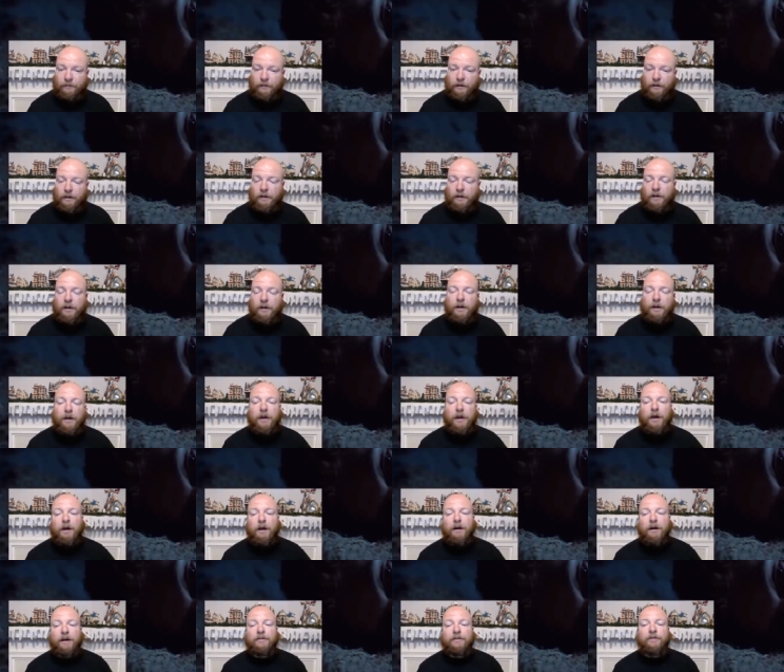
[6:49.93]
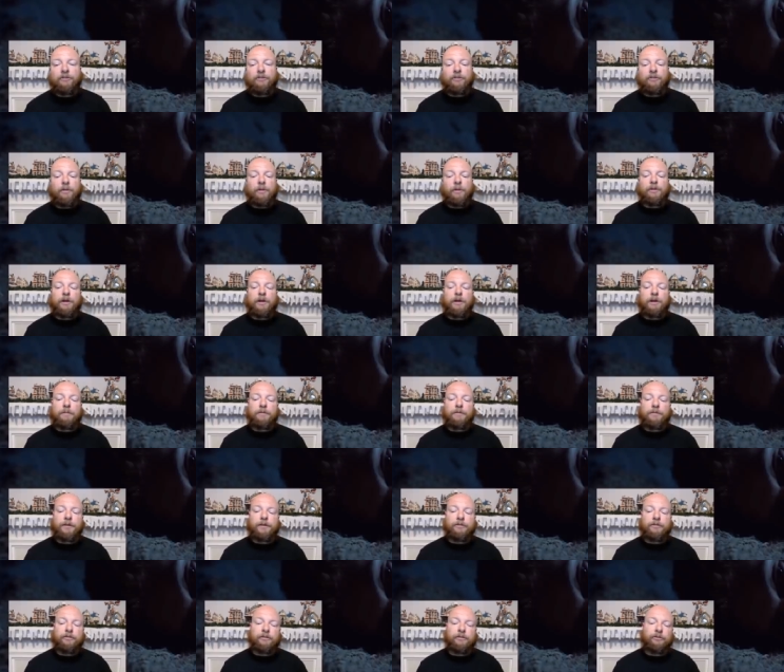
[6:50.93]
All right, this I want to talk about
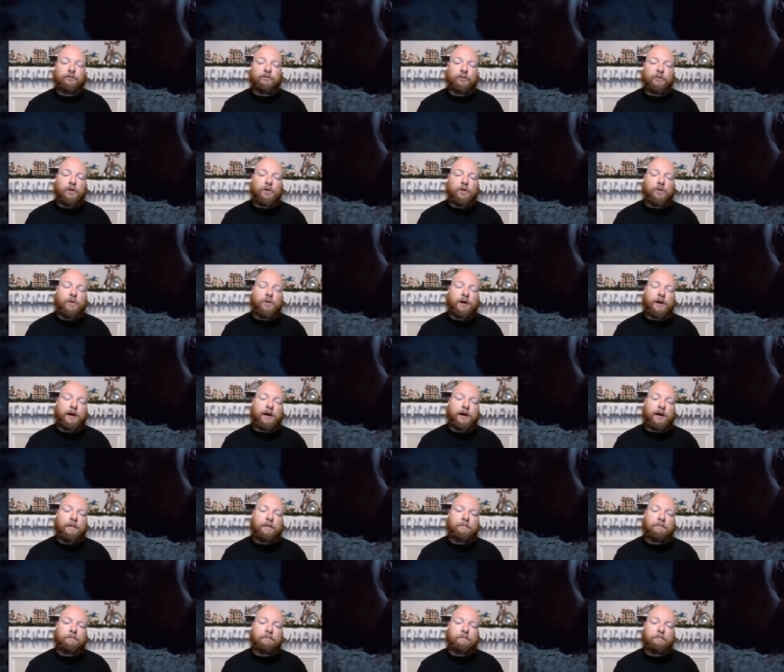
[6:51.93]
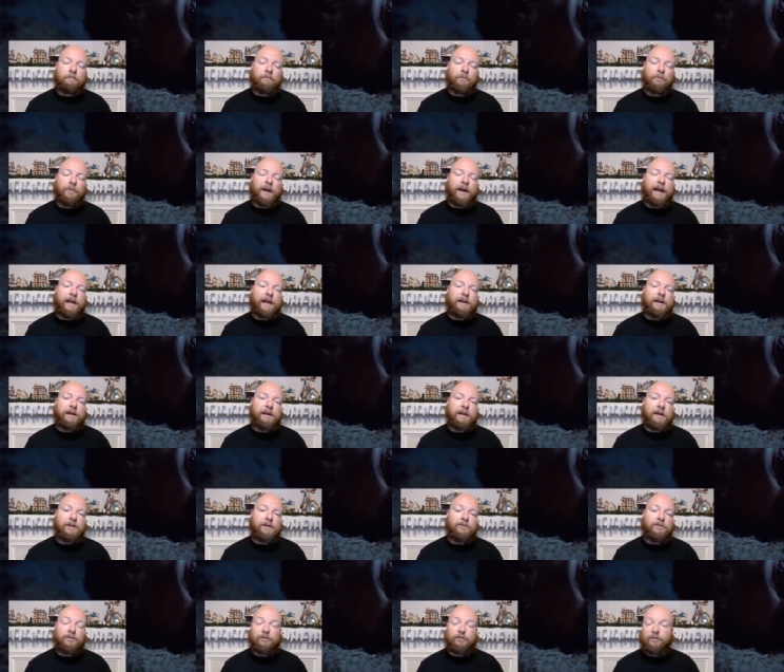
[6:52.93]
this. So uh, Rand
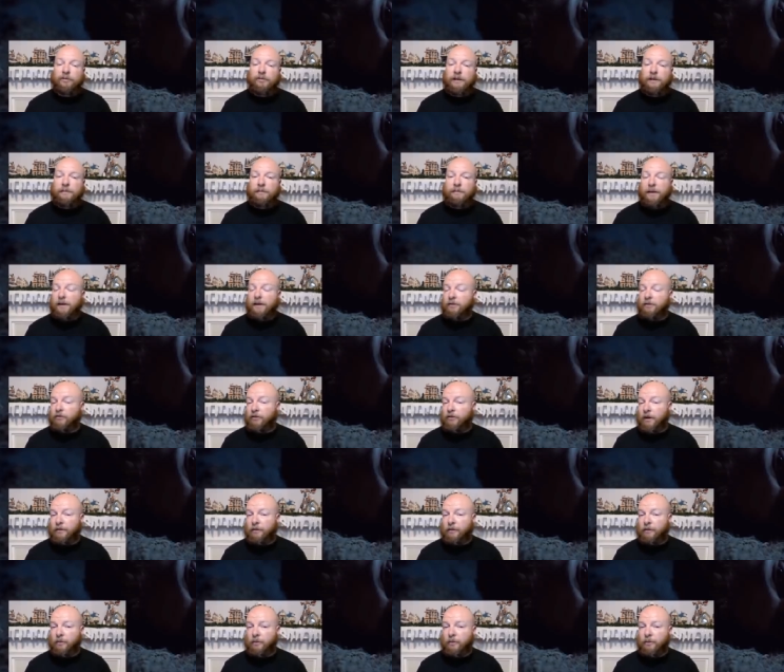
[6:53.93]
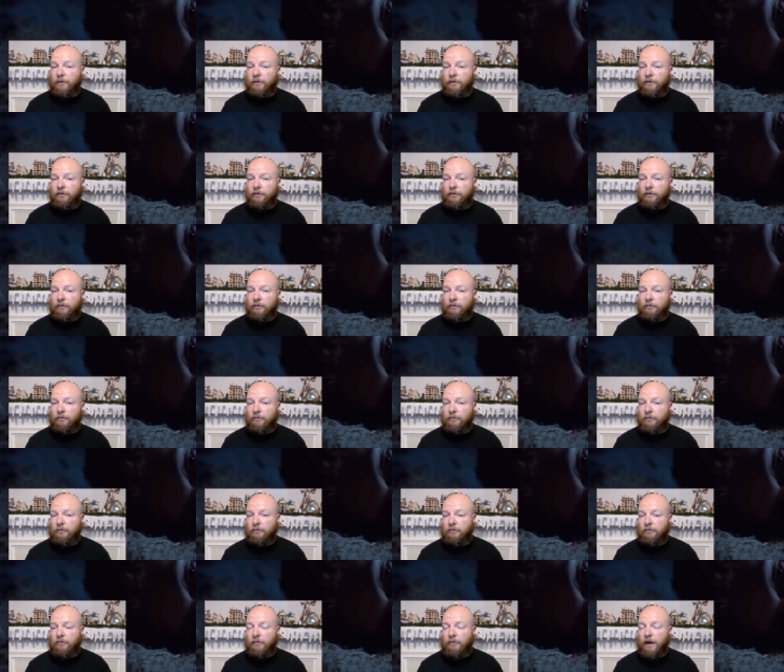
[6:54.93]
is asleep inside the ruins,
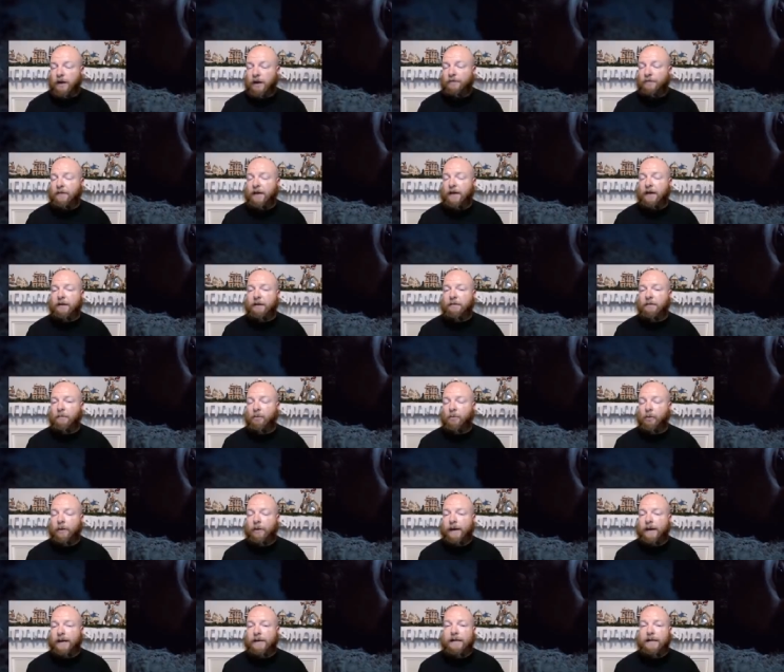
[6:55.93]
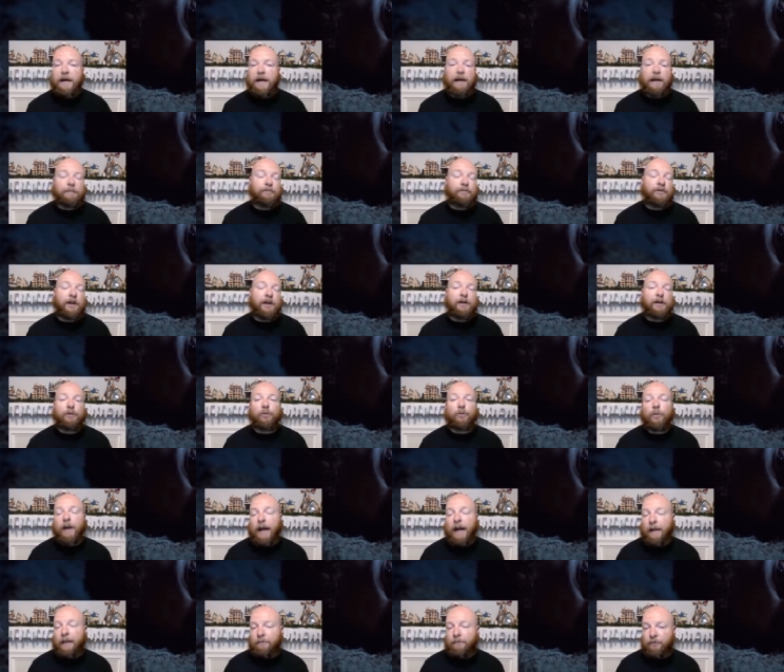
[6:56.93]
and then Moiraine comes and
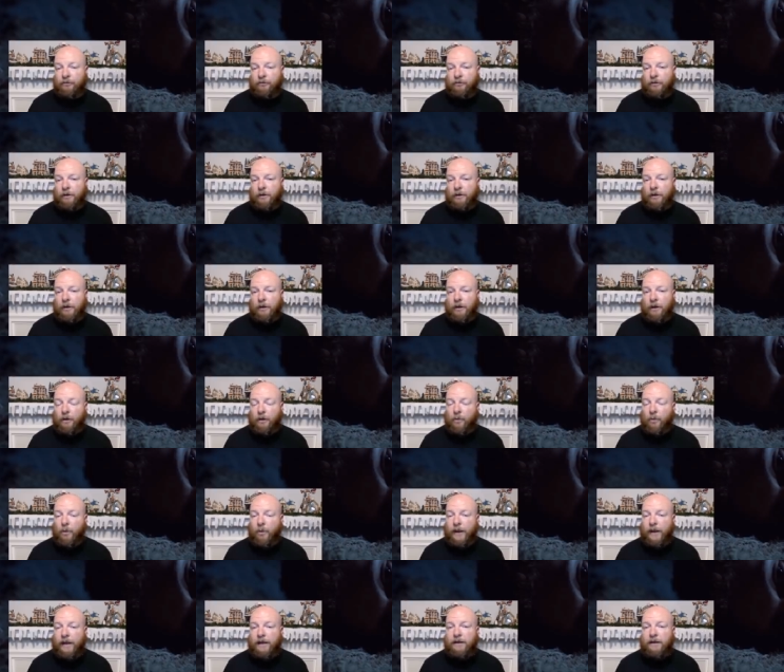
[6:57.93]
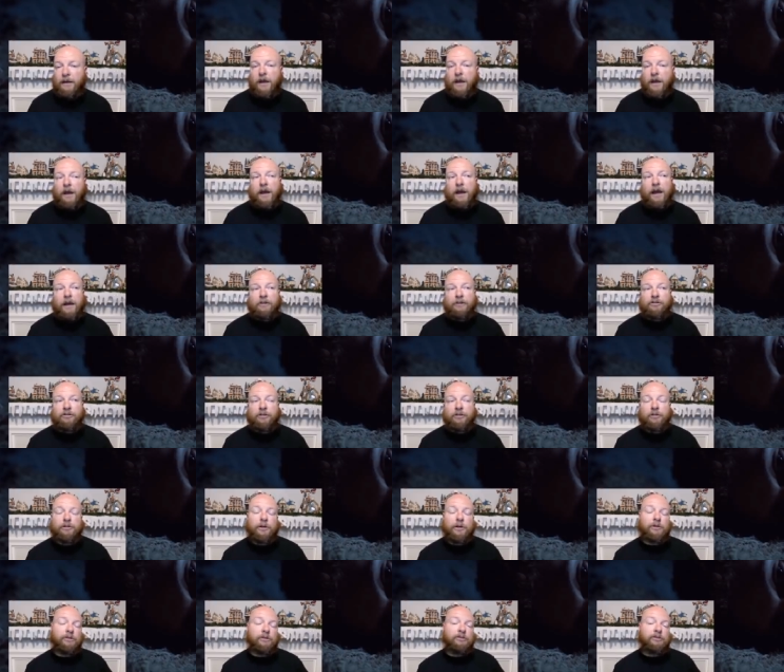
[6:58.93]
grabs Egwene, and she
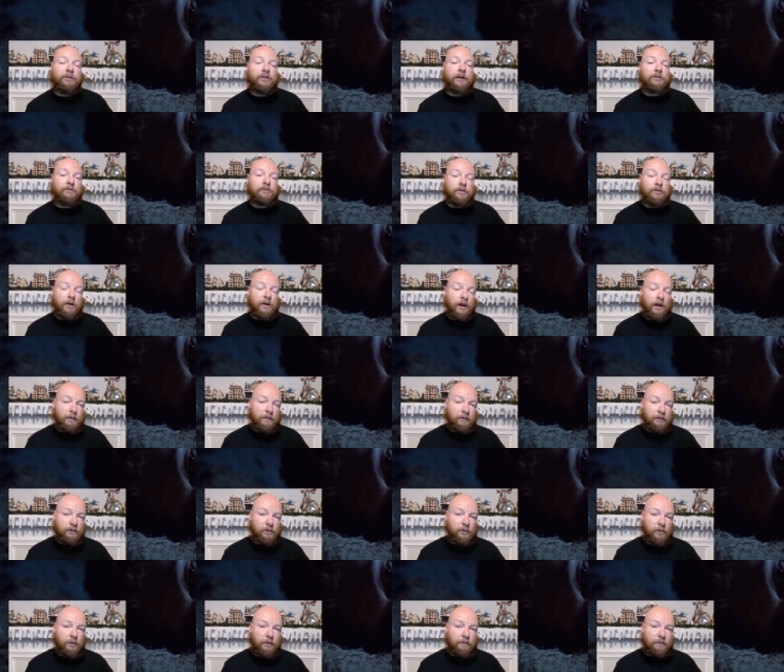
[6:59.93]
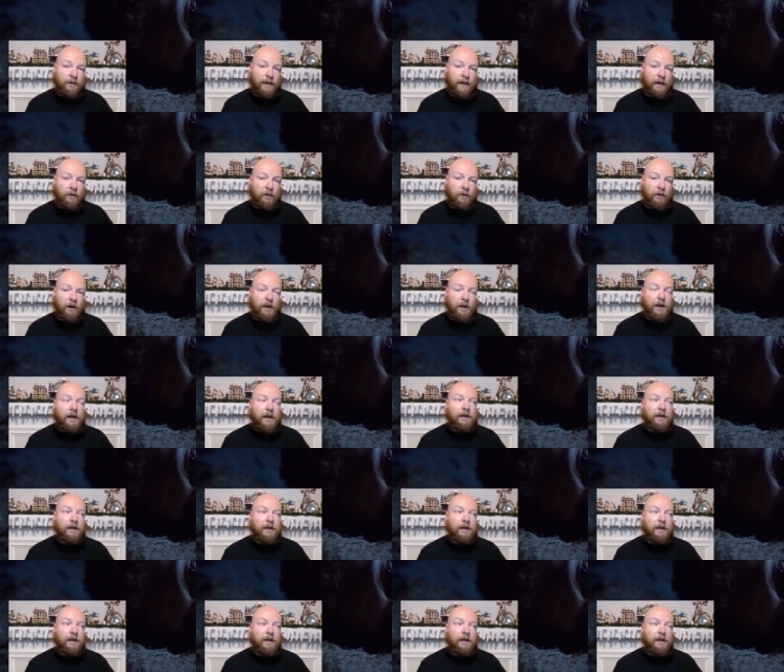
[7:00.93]
goes out and she has to talk about the One Power.